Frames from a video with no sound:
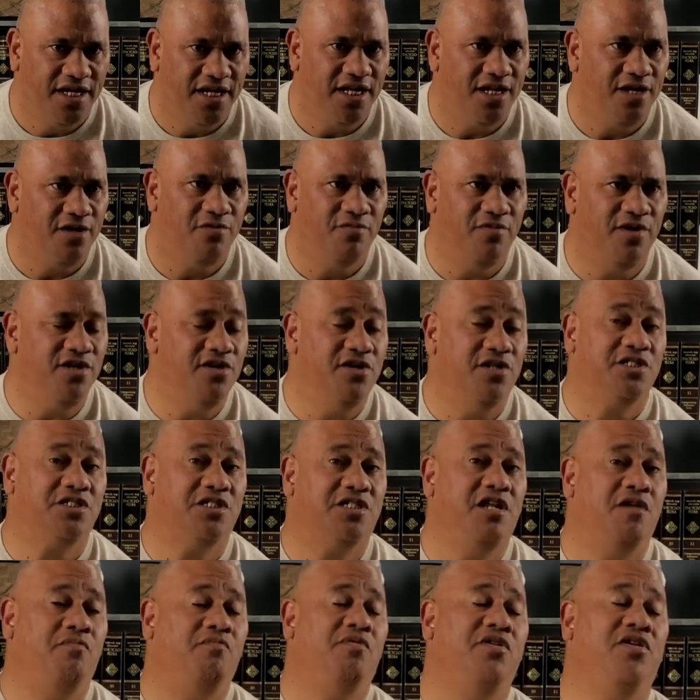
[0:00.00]
You know, when you're
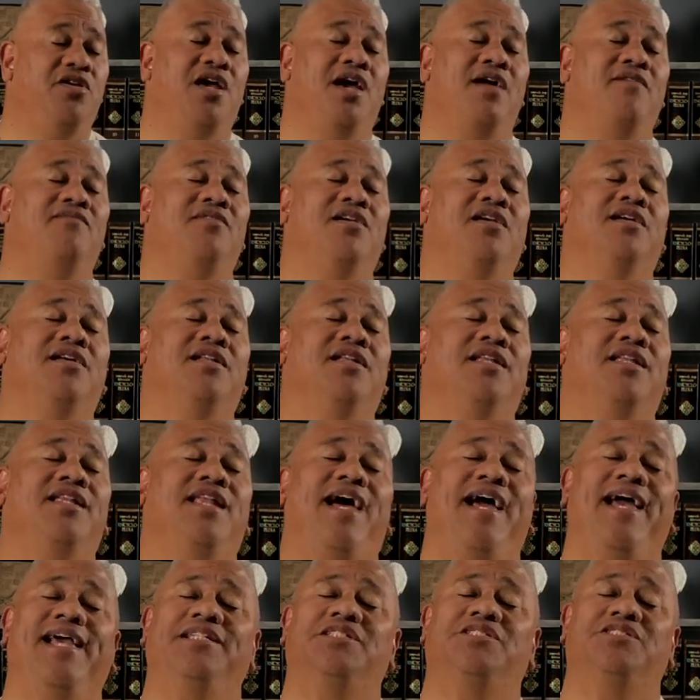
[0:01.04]
sleeping, you're having a
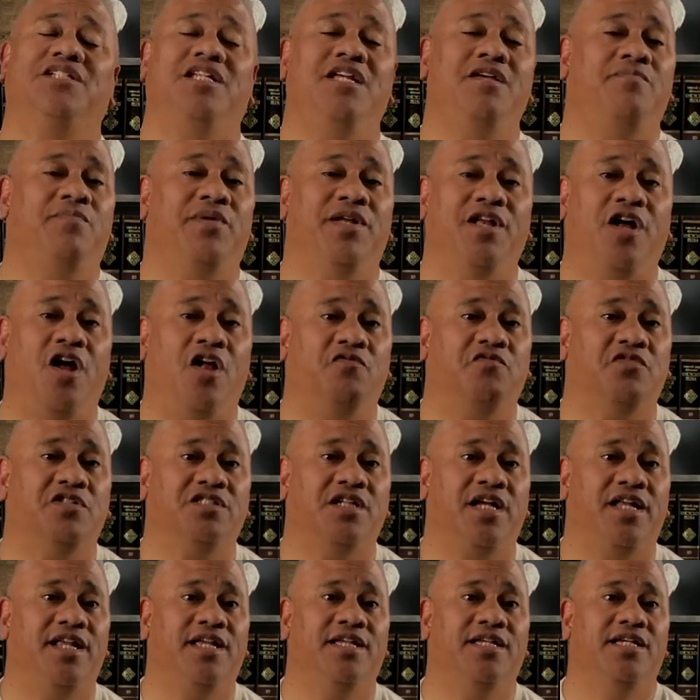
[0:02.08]
nice sleep, and all of a
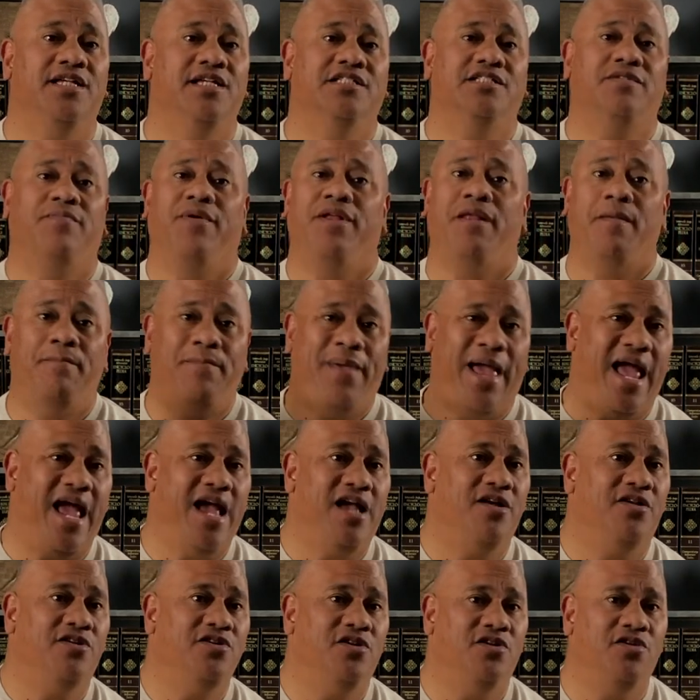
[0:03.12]
sudden somebody
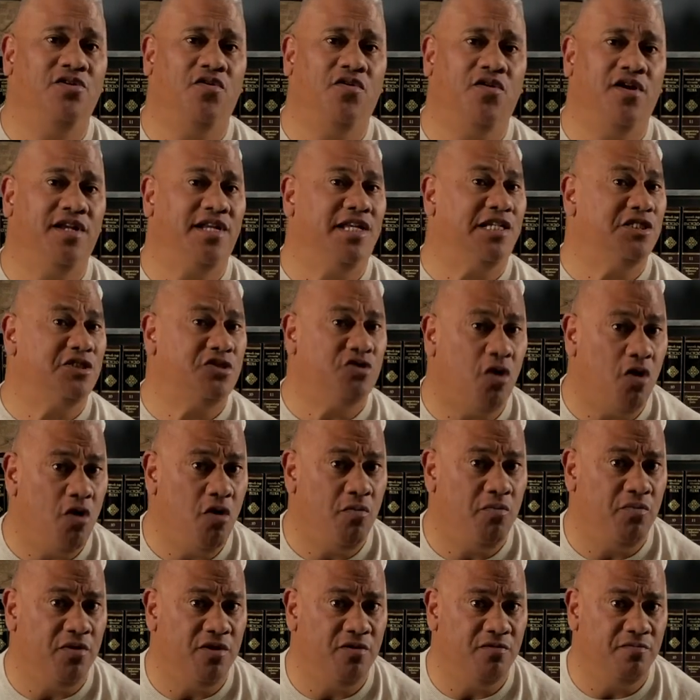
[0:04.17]
bang on your door and
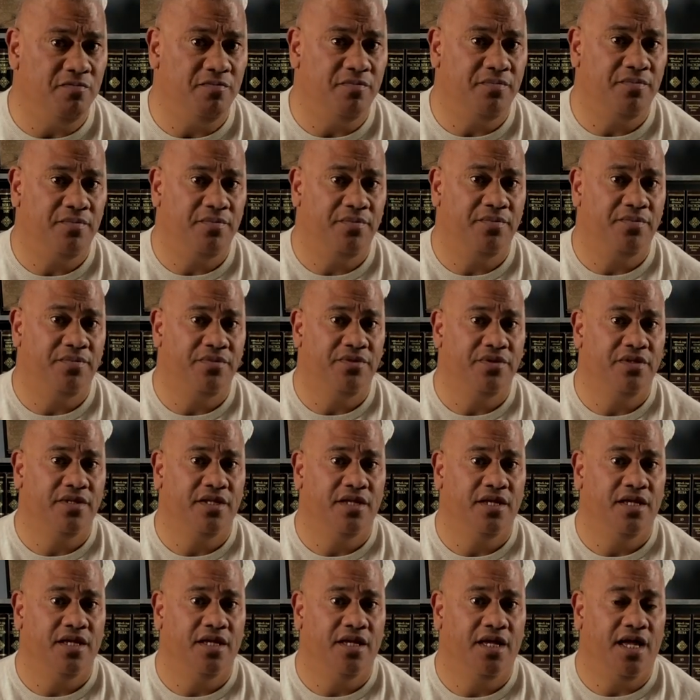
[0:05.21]
disturb you,
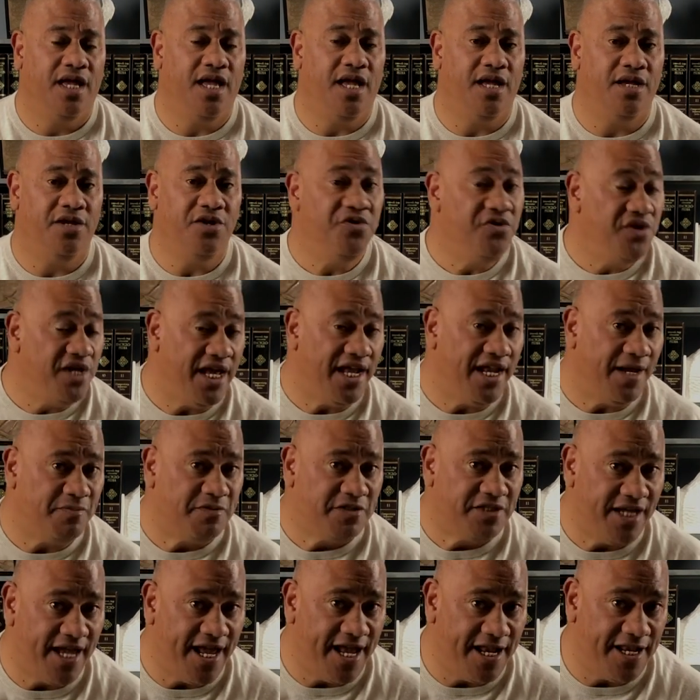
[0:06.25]
you get
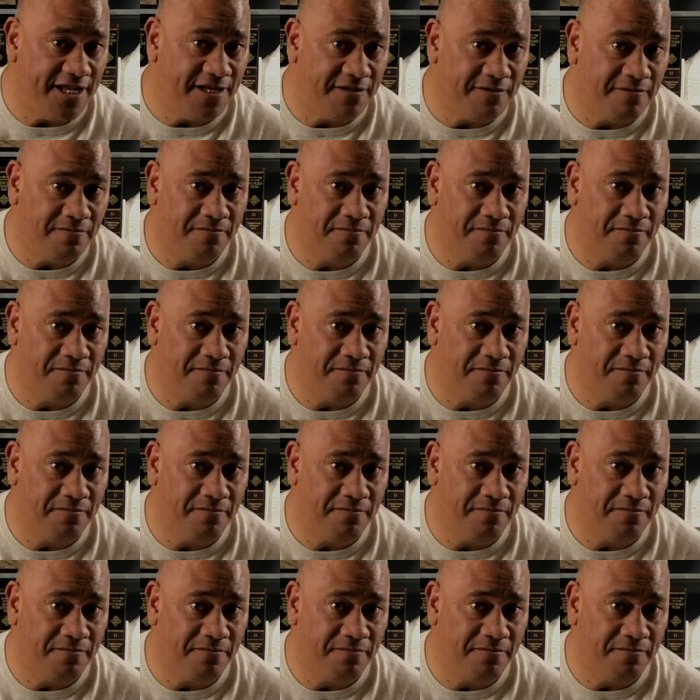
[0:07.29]
upset.